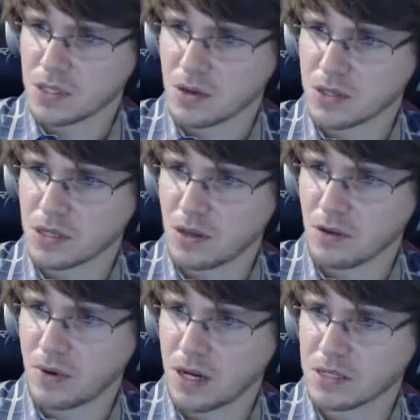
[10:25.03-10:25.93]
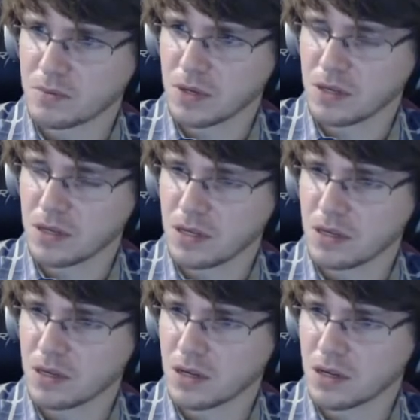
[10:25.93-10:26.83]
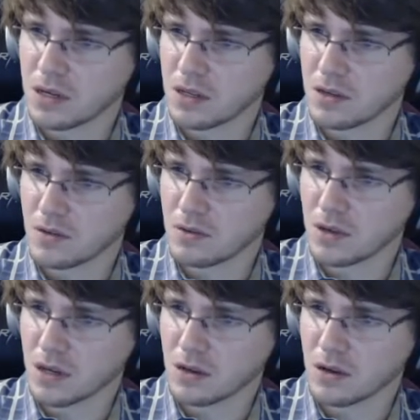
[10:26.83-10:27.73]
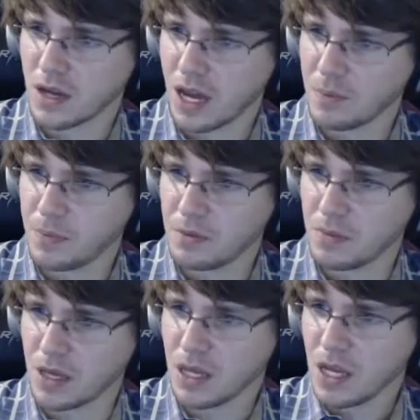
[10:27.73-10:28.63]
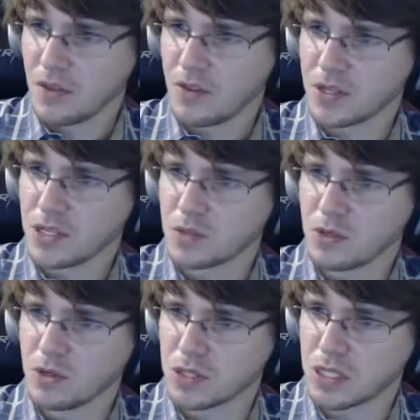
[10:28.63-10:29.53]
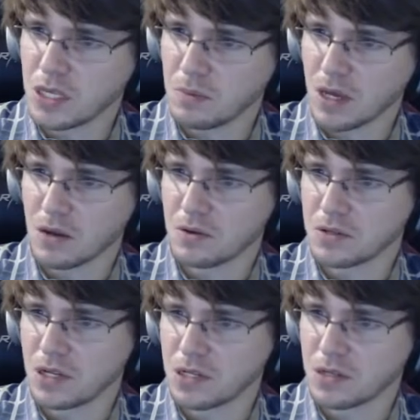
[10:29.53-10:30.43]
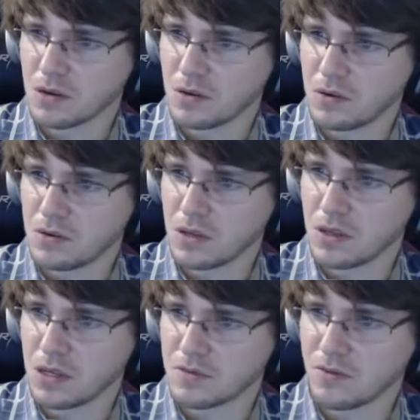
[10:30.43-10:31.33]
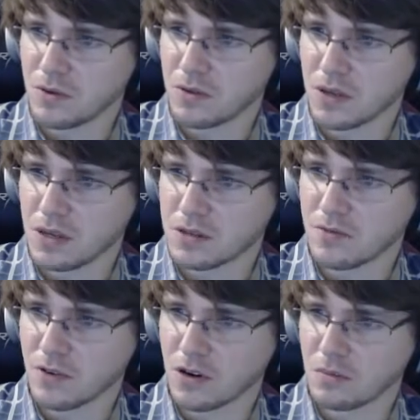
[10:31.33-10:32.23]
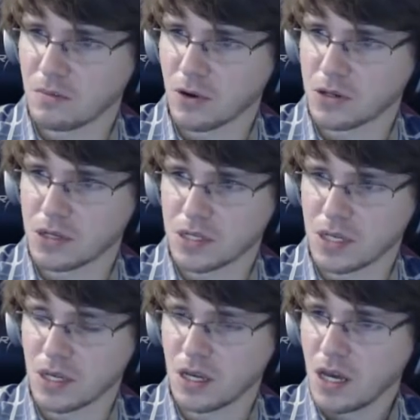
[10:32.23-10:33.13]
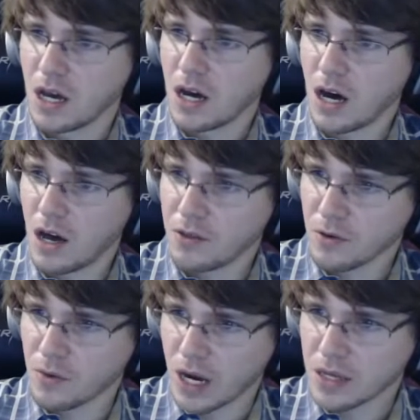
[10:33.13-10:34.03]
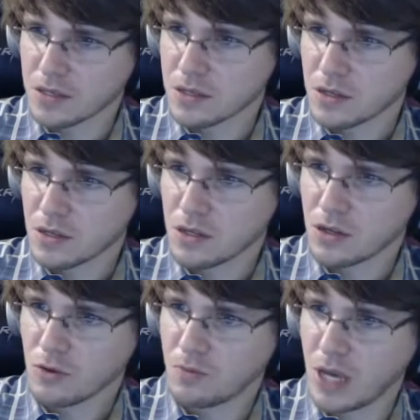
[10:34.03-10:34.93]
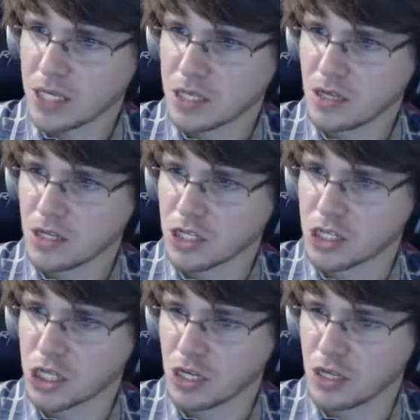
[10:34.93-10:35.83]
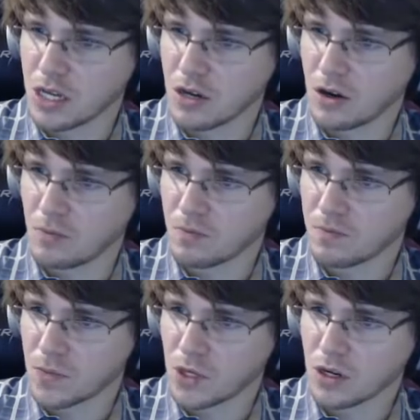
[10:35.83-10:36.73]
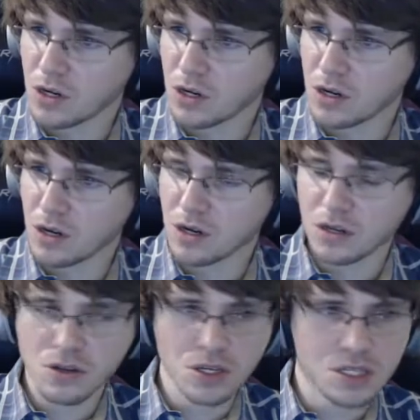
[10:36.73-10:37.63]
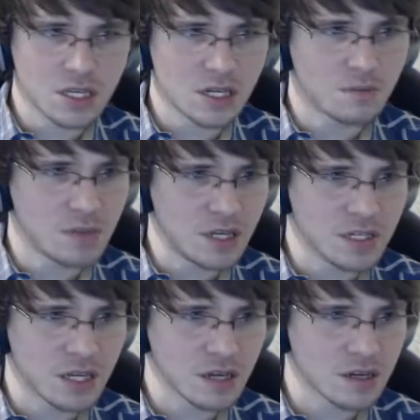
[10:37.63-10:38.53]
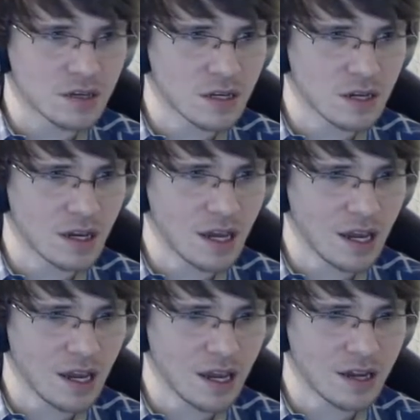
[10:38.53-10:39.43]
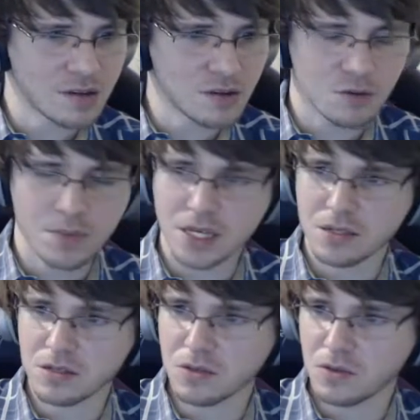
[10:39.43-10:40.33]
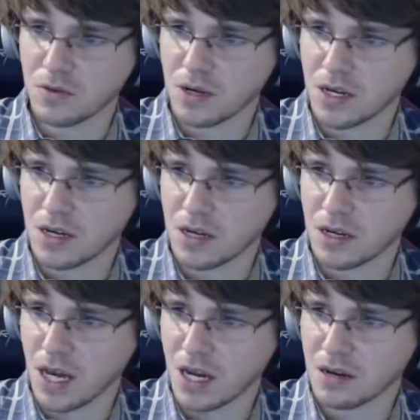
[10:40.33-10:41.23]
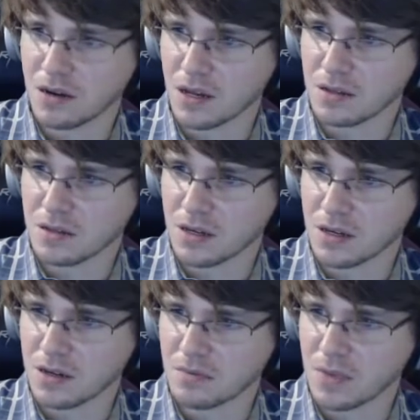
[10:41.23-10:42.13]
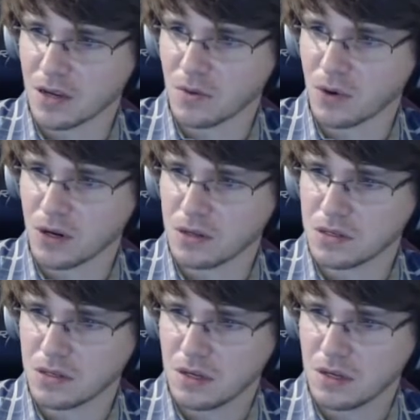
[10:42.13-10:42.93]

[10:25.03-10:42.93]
So that's another possibility uh, that you that could happen. But this is when you seek medical attention, or only these four things for emergency. Otherwise, you're basically just chilling at home. You're you just need to be sick and do your best to uh, not not uh, make it worse.